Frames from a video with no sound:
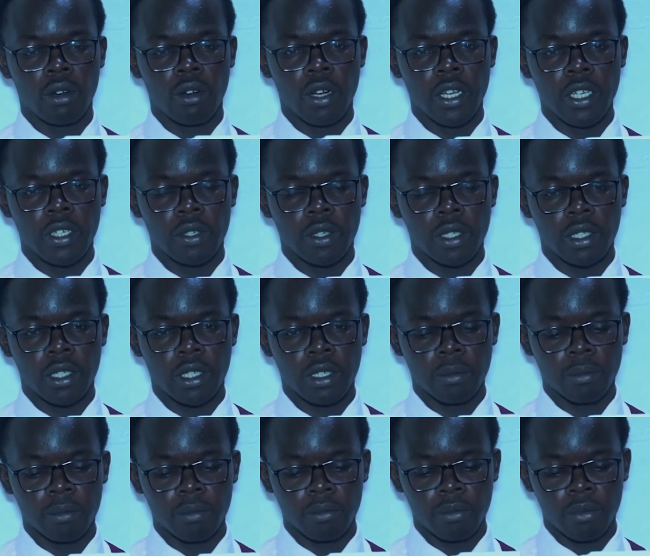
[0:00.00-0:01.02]
literacy.
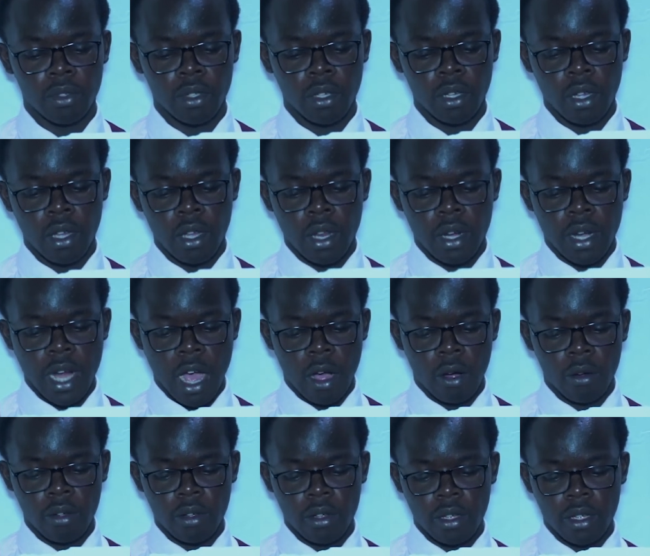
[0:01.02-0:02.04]

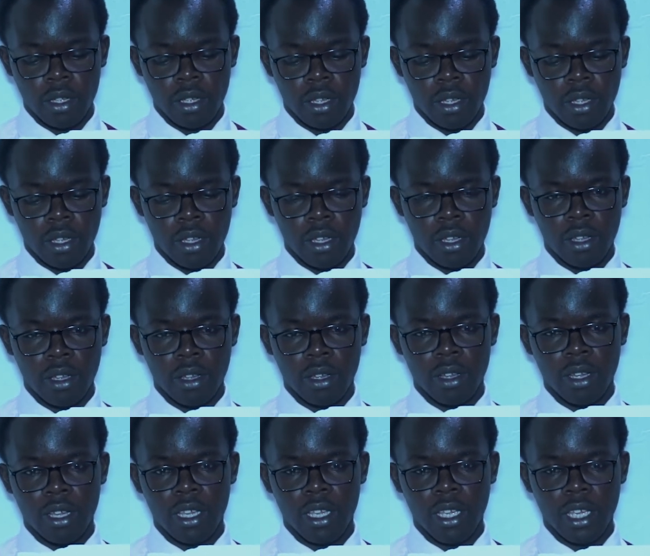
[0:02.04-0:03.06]
Now,
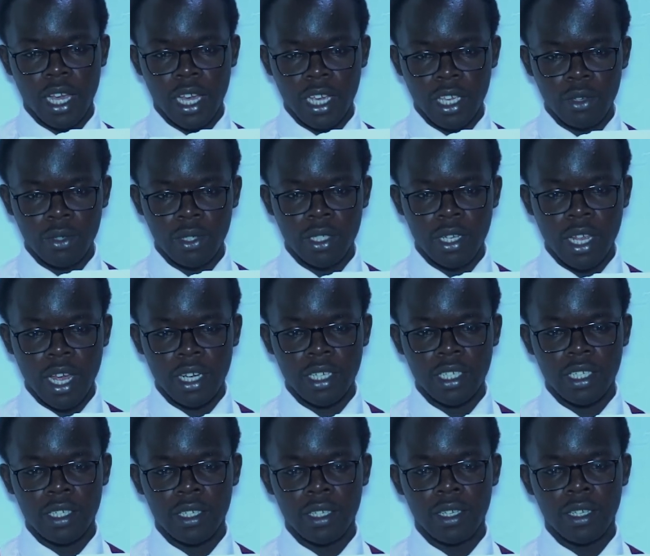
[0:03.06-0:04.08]
he argues
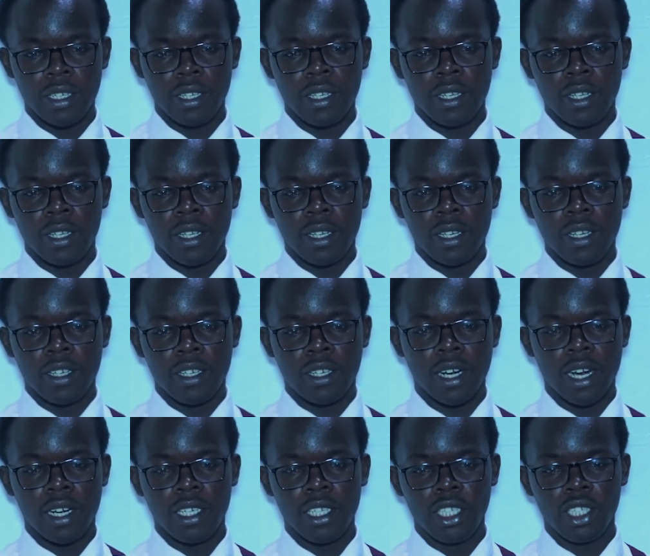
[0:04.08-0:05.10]
that
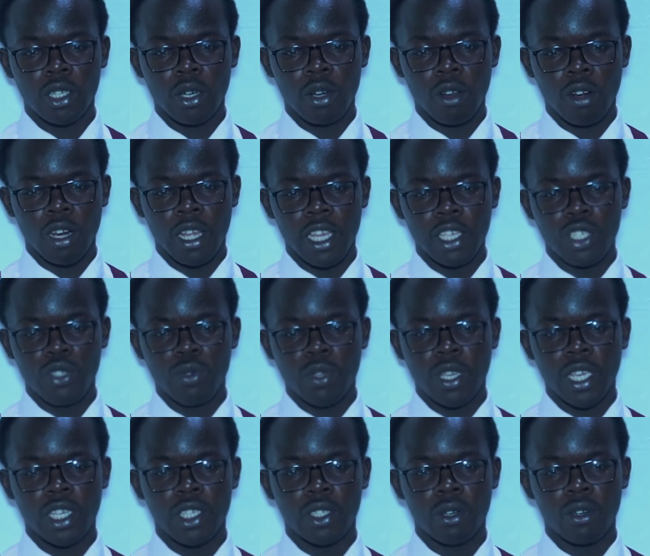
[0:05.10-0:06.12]
traditional
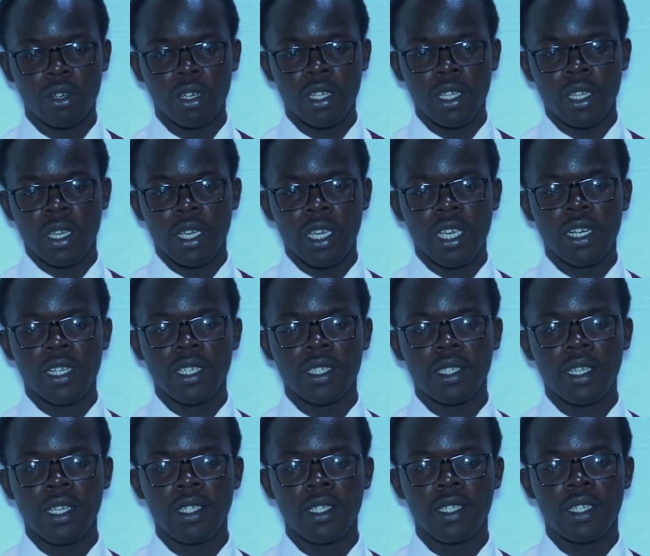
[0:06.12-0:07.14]
education
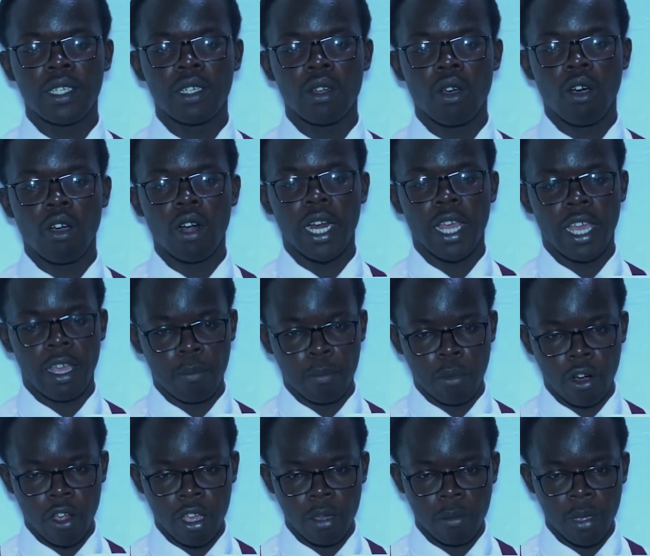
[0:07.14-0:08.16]
insists on
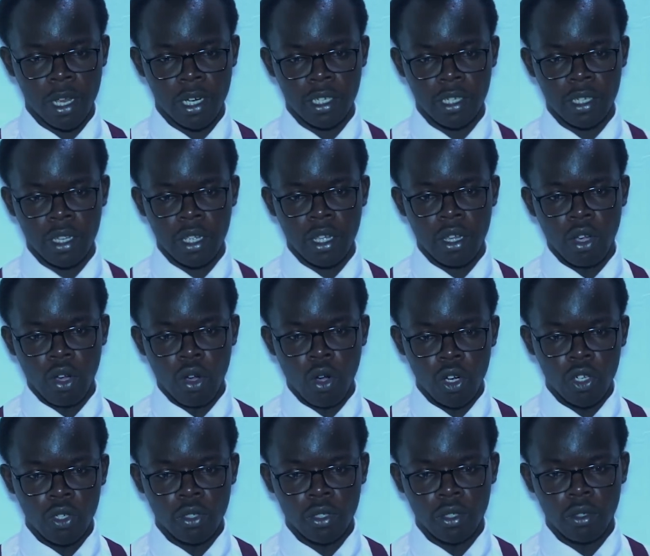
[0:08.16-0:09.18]
employment. Go
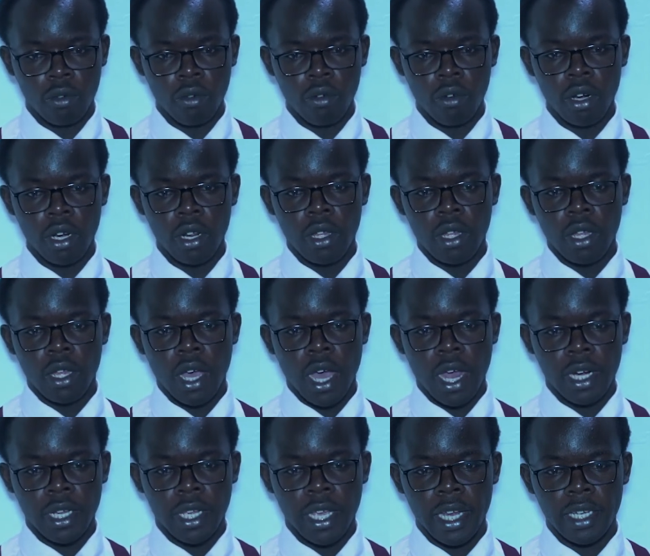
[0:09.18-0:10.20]
to school
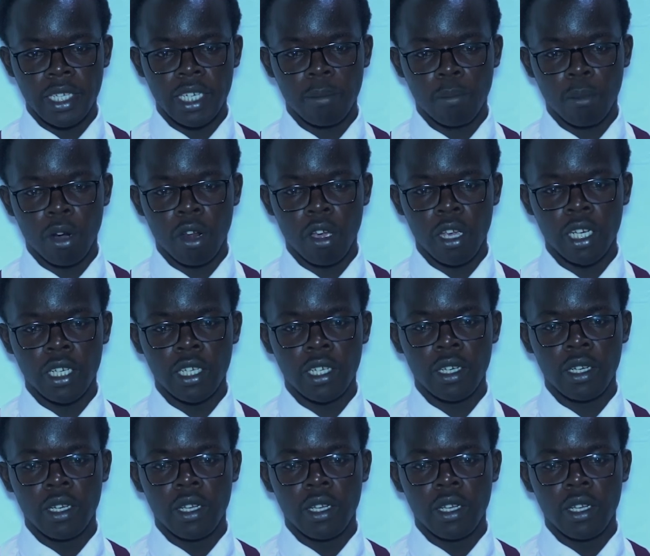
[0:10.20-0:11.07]
and get employed,